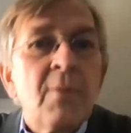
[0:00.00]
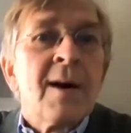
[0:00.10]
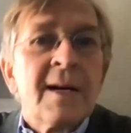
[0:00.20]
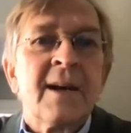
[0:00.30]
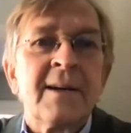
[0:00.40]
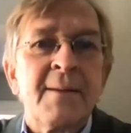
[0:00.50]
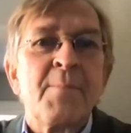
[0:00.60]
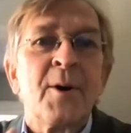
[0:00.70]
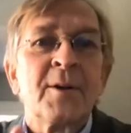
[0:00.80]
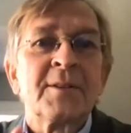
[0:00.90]
he was an
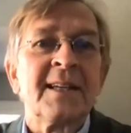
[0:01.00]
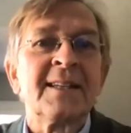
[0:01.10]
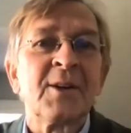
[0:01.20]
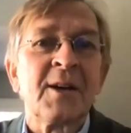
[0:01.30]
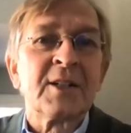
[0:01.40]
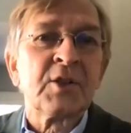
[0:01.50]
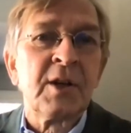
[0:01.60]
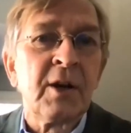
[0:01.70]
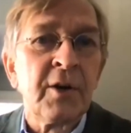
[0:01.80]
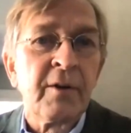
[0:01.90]
important
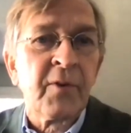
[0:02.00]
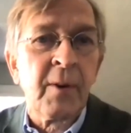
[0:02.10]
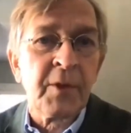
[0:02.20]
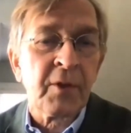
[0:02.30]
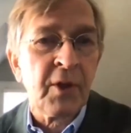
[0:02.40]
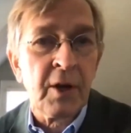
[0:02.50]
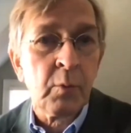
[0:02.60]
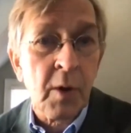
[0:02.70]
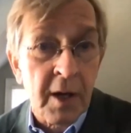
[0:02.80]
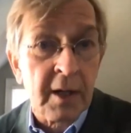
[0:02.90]
international lawyer from the
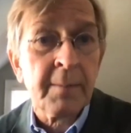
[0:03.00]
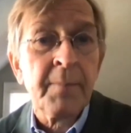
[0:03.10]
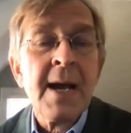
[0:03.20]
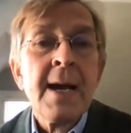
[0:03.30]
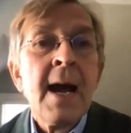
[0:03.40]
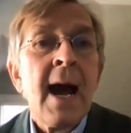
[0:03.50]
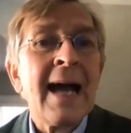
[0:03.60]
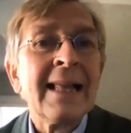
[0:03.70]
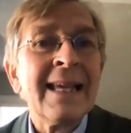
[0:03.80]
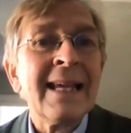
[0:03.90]
third world.
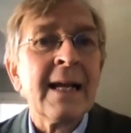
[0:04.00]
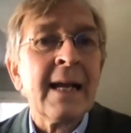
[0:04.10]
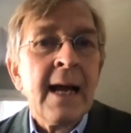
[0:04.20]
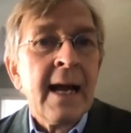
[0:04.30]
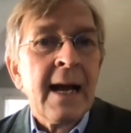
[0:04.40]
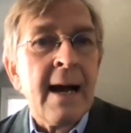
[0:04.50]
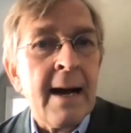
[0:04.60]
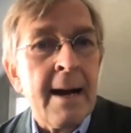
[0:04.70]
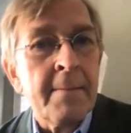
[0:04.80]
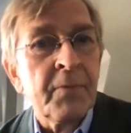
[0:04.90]
I think
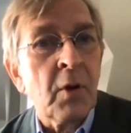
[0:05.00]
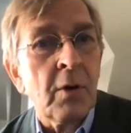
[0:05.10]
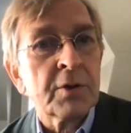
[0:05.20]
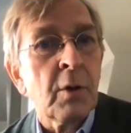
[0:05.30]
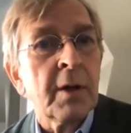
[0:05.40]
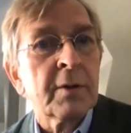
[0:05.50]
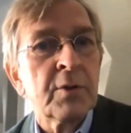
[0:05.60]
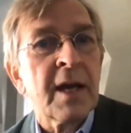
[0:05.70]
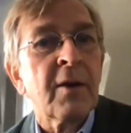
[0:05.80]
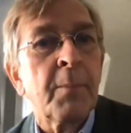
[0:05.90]
also
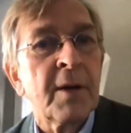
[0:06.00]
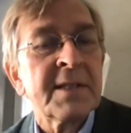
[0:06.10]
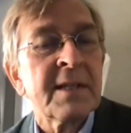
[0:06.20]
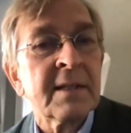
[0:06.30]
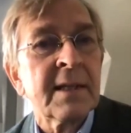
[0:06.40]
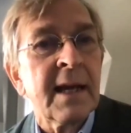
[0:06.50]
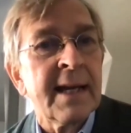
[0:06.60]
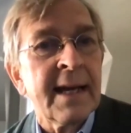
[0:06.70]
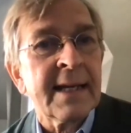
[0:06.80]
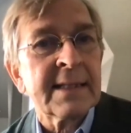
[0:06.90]
to take a present
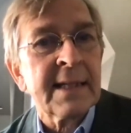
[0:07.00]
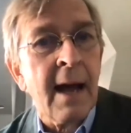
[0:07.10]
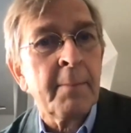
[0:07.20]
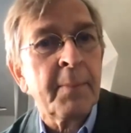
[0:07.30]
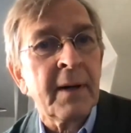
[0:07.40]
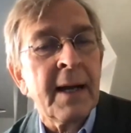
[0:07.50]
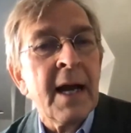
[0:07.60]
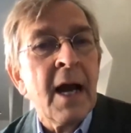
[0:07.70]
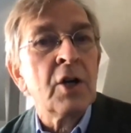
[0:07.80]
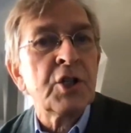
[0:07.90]
example,
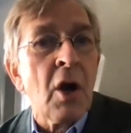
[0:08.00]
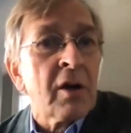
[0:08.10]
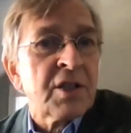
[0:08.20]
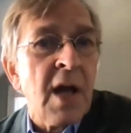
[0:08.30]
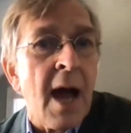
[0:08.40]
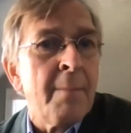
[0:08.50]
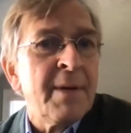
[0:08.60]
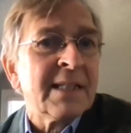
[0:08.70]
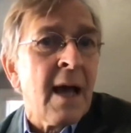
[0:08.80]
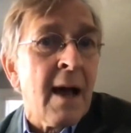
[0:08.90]
Georges
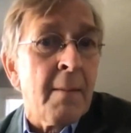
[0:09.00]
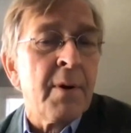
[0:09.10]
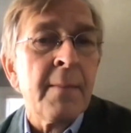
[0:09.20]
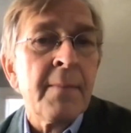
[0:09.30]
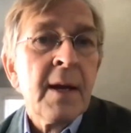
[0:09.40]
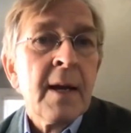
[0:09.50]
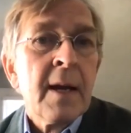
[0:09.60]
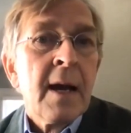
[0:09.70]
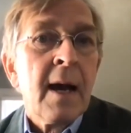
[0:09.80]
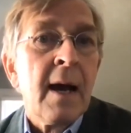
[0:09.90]
Abissab
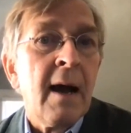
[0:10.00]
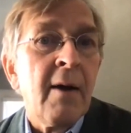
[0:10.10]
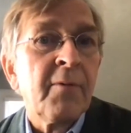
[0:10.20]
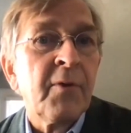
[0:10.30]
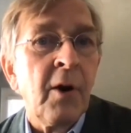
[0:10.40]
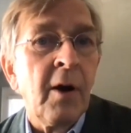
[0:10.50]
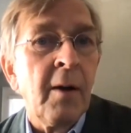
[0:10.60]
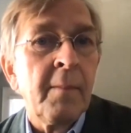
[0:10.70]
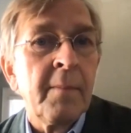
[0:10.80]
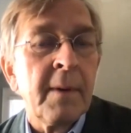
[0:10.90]

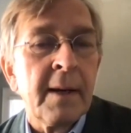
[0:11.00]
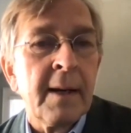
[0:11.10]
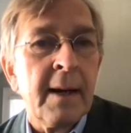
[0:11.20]
from